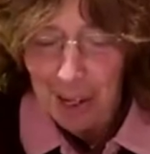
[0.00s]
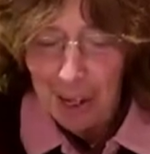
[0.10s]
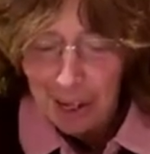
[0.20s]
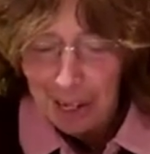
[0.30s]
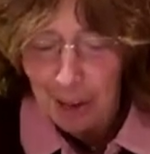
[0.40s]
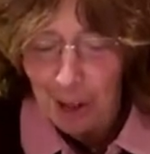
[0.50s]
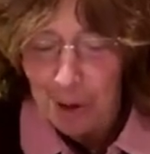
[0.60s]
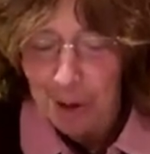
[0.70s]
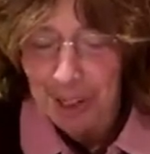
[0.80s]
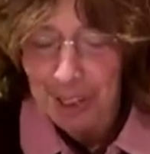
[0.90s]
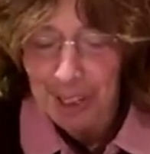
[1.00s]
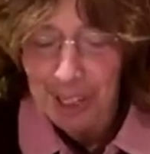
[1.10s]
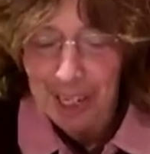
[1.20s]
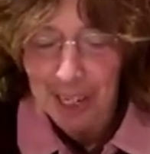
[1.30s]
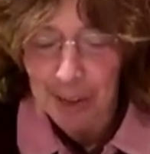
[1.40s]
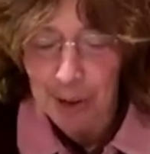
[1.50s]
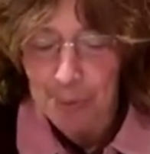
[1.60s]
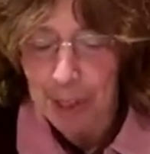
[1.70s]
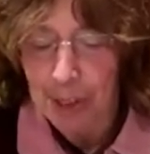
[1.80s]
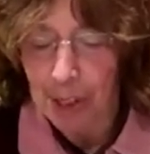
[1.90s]
He lowered his hand. You
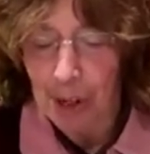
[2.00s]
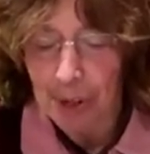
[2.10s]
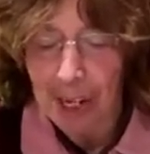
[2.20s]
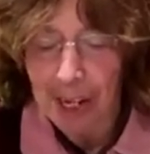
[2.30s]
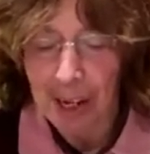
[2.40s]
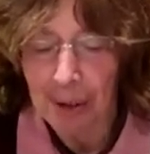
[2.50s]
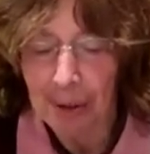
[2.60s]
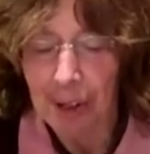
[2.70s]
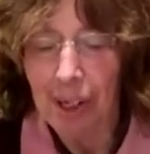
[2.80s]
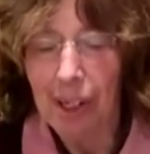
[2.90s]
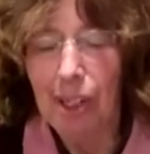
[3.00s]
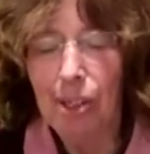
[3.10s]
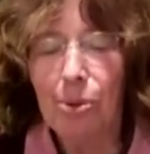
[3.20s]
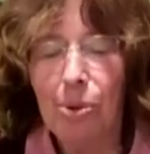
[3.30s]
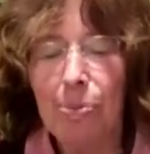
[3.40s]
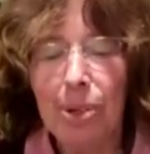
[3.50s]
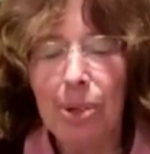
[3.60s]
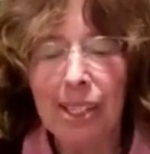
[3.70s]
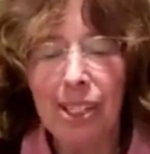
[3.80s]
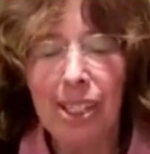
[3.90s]
must go down to a
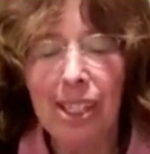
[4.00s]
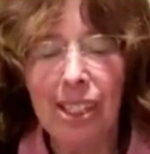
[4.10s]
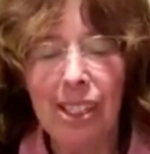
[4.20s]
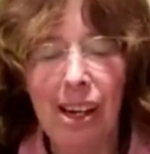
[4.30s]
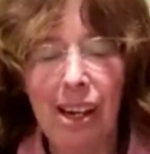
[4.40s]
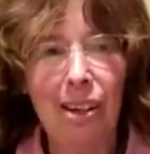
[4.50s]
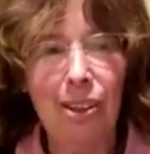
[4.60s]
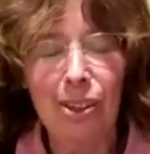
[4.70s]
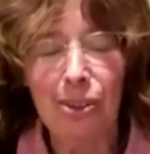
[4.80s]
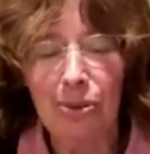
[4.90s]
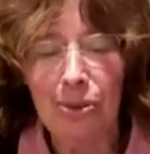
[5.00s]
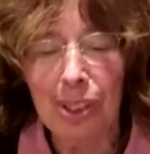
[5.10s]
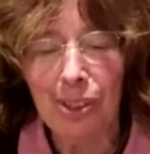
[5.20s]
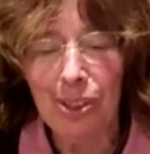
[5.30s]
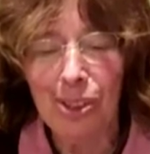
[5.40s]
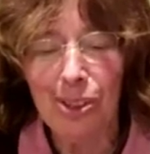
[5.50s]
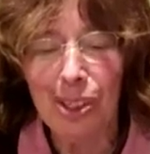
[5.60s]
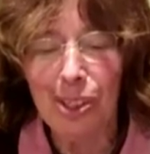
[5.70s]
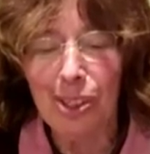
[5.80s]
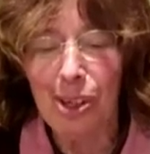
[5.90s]
place that's kalt and finster,
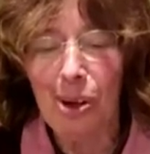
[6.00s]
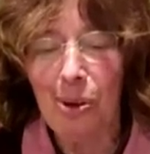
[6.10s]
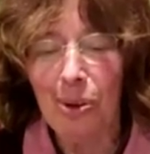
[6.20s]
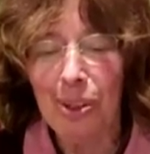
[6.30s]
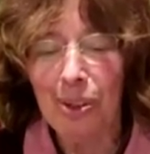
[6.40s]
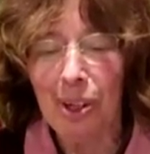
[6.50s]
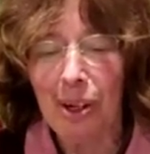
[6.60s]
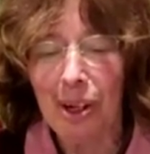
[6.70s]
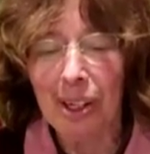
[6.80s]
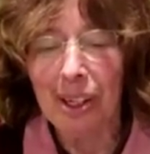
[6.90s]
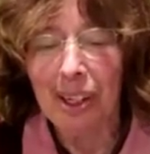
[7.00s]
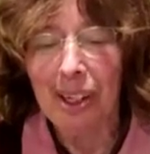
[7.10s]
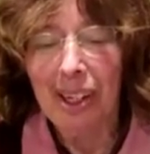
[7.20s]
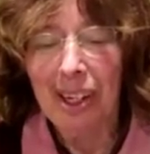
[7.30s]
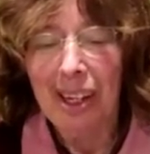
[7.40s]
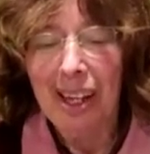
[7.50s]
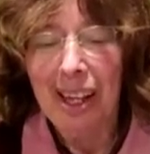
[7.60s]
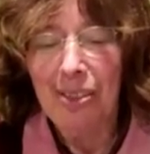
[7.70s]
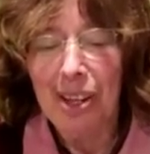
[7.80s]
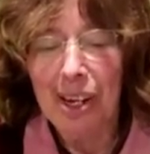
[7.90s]
that's cold and dark.
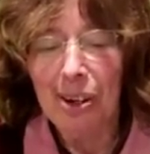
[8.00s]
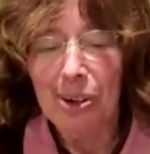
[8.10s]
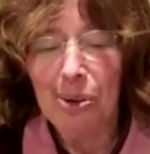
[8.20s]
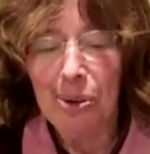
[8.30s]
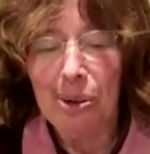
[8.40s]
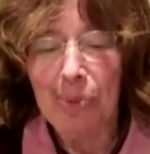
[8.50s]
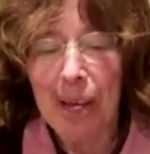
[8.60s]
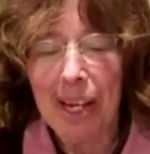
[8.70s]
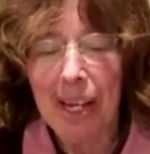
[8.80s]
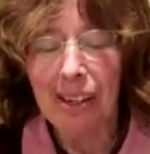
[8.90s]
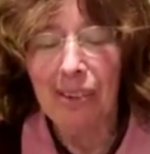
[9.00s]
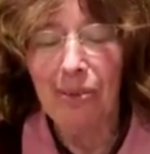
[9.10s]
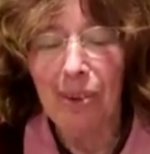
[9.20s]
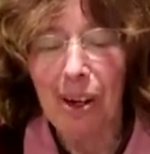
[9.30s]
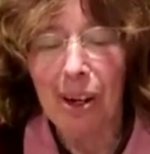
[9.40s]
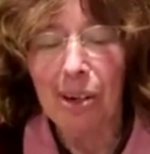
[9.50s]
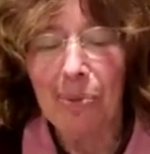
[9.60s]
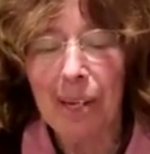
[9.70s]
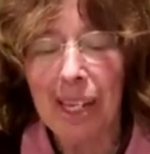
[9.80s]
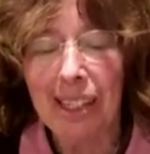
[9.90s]
And there you could make it
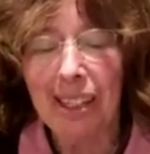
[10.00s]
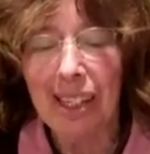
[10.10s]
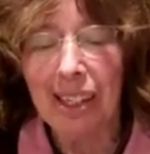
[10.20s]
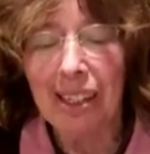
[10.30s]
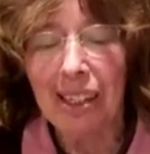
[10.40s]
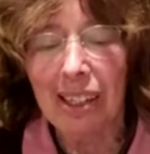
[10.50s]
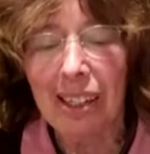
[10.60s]
varm and lichte.